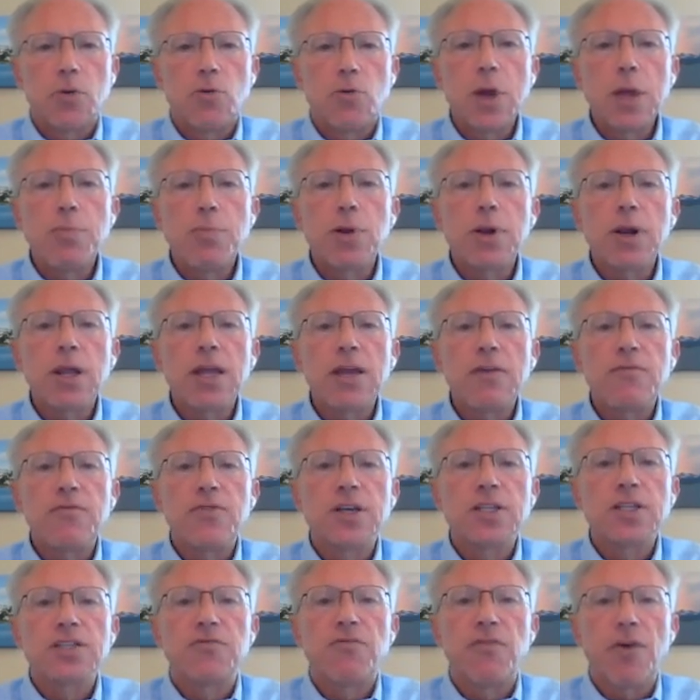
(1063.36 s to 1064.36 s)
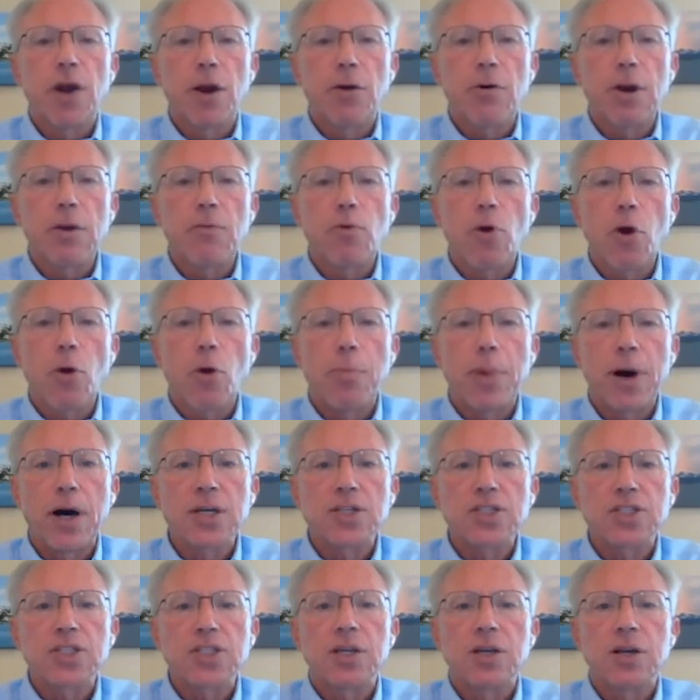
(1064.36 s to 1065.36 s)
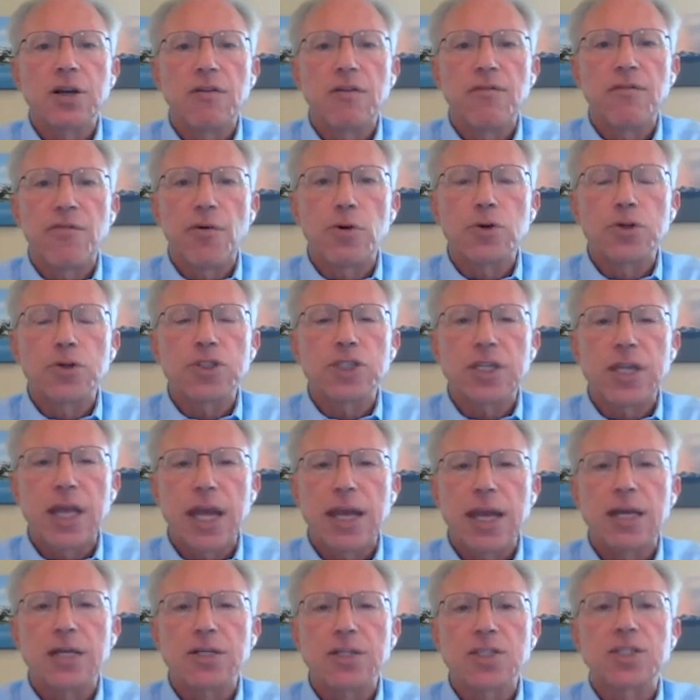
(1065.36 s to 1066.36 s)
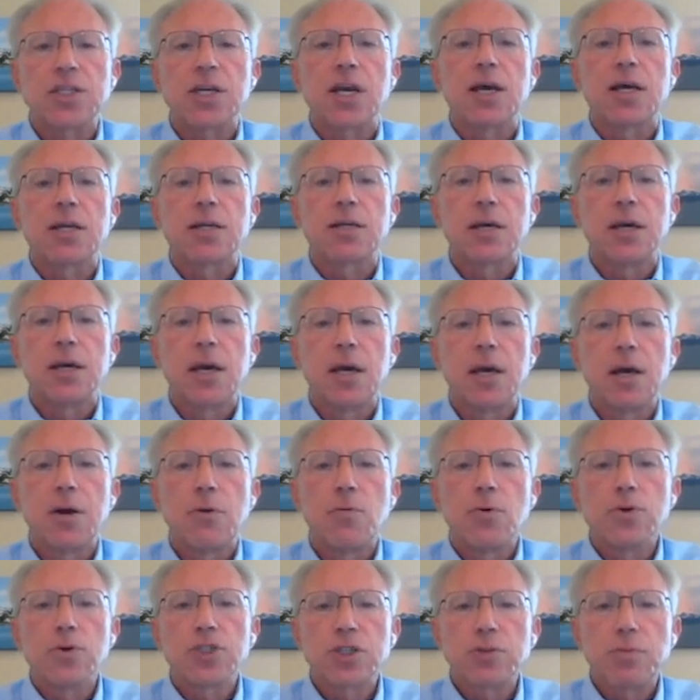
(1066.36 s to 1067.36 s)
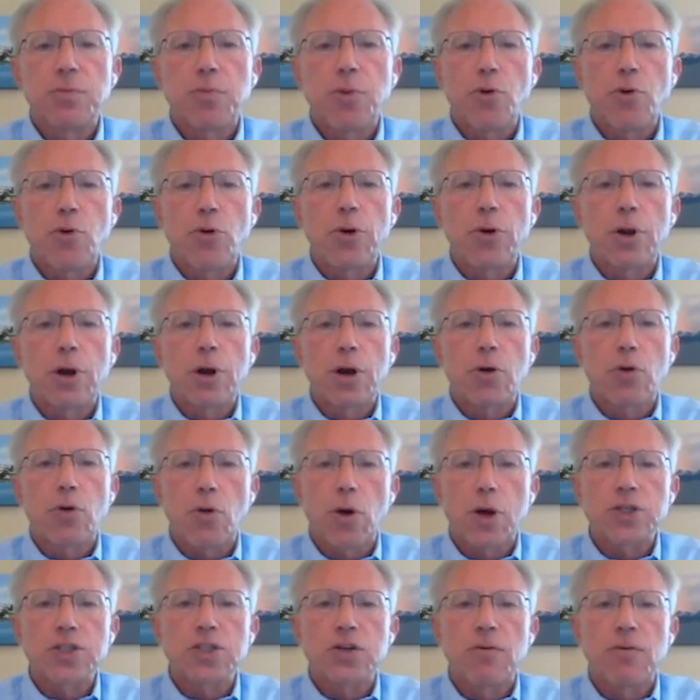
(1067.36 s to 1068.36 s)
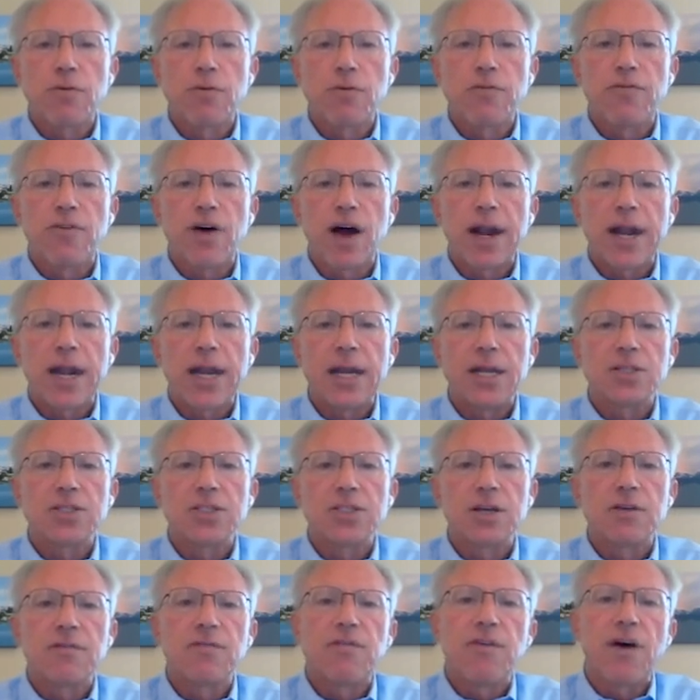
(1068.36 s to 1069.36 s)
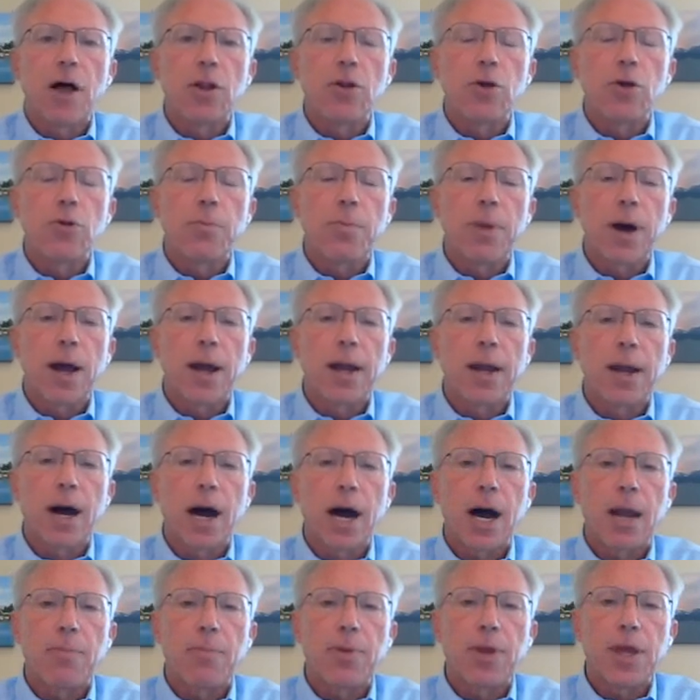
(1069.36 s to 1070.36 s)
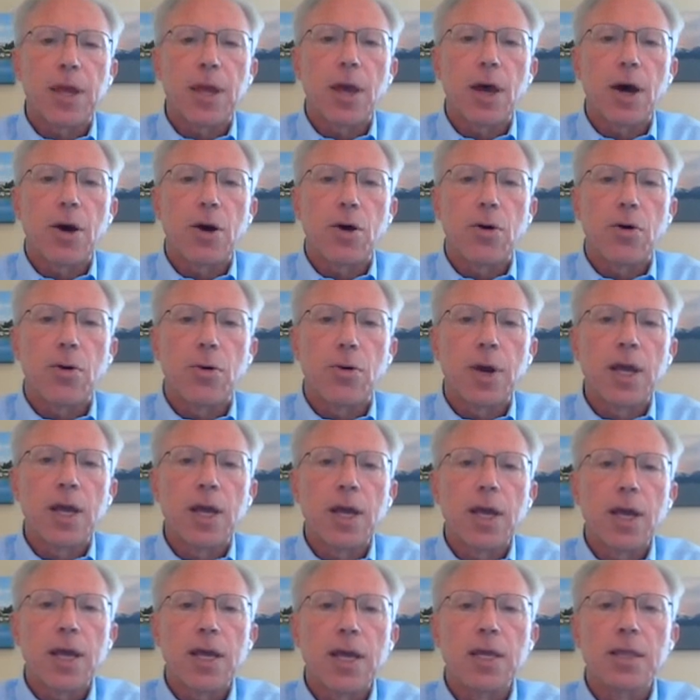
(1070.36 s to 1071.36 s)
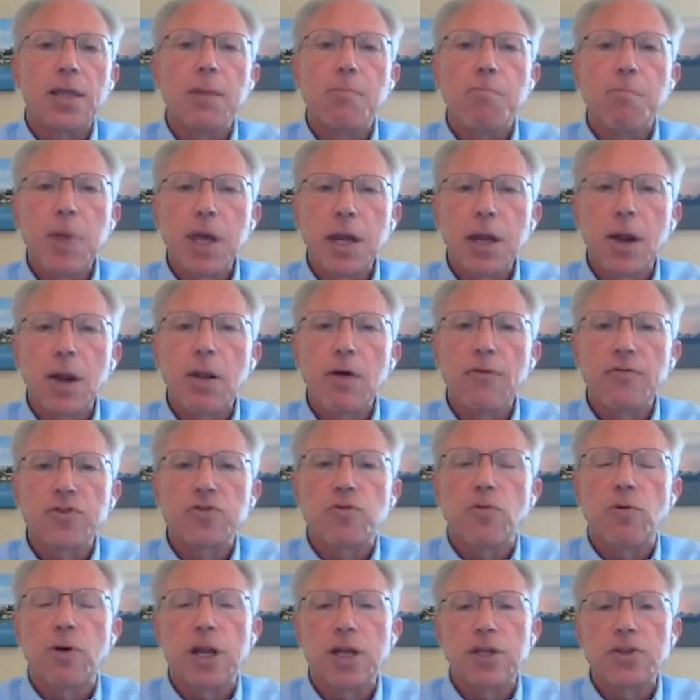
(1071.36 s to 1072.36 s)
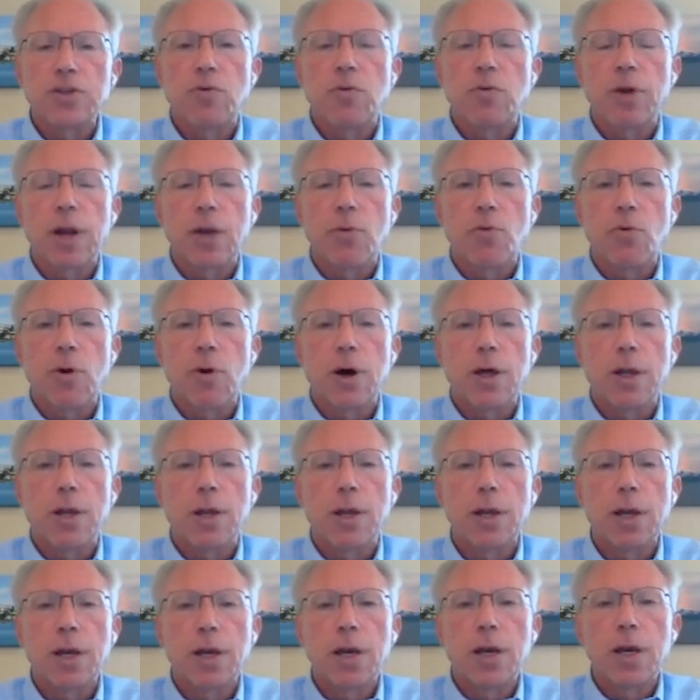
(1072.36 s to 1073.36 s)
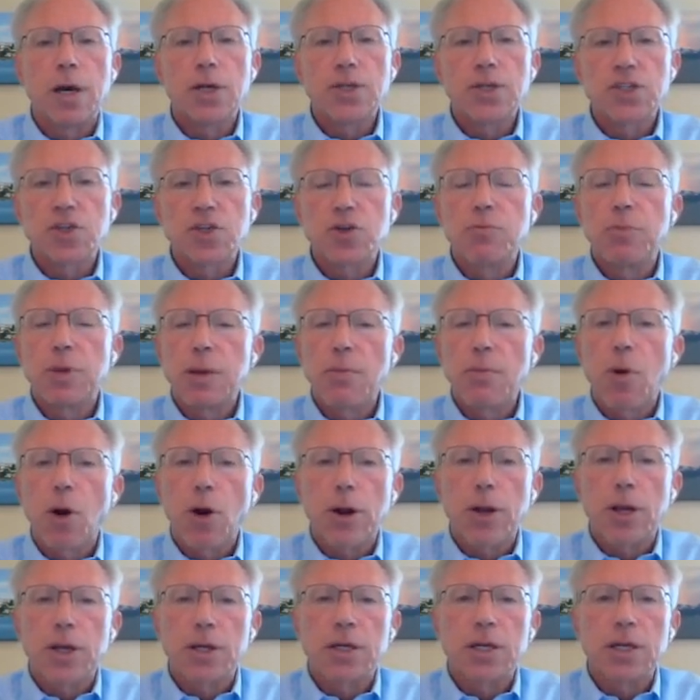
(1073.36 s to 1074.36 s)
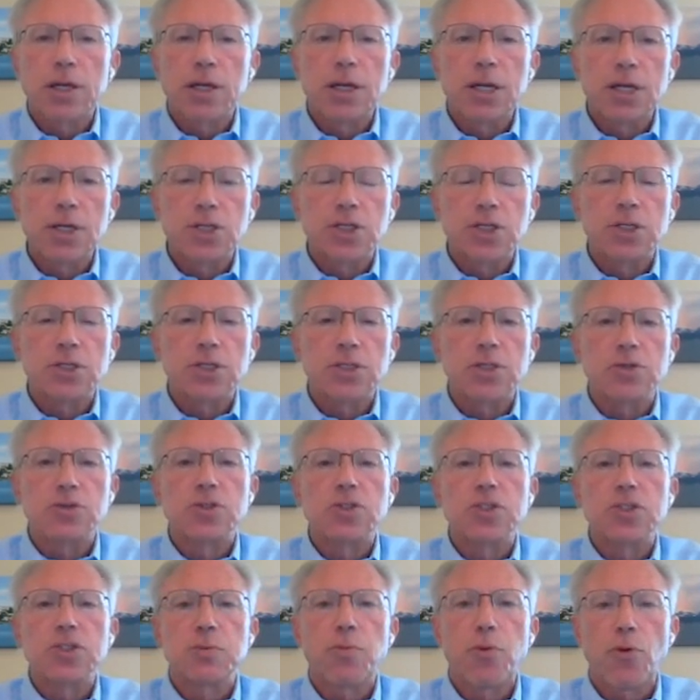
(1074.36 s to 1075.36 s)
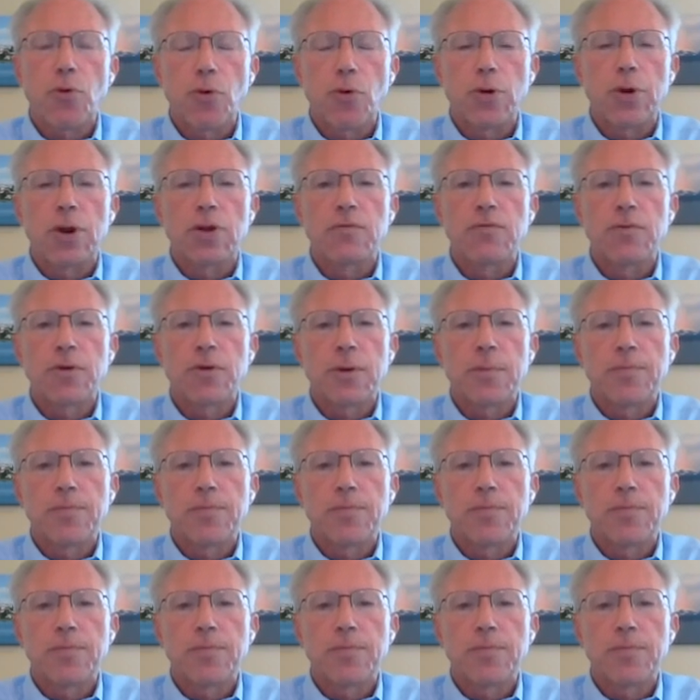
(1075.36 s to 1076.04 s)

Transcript: We believe this very robust and diverse data set will support a crossover financing followed by an IPO in the middle of 2021, assuming market conditions are supported.